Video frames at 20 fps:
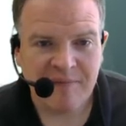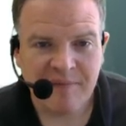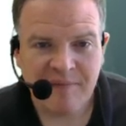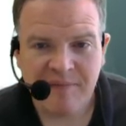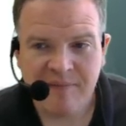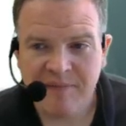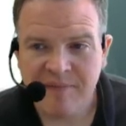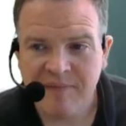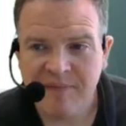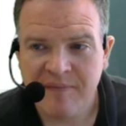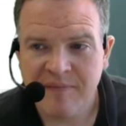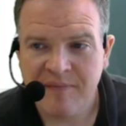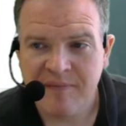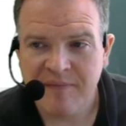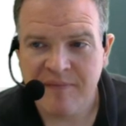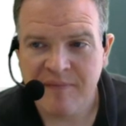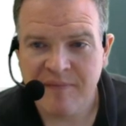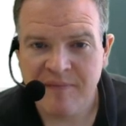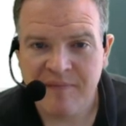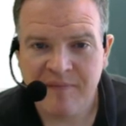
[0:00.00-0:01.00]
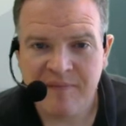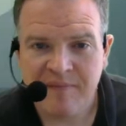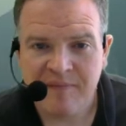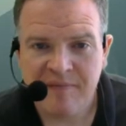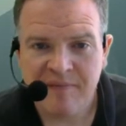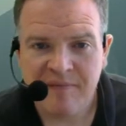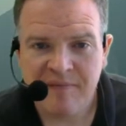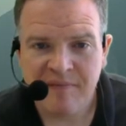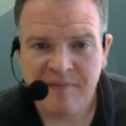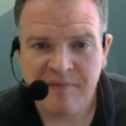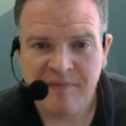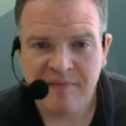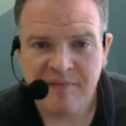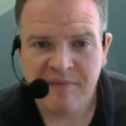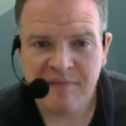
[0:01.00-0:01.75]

No one is speaking in this clip.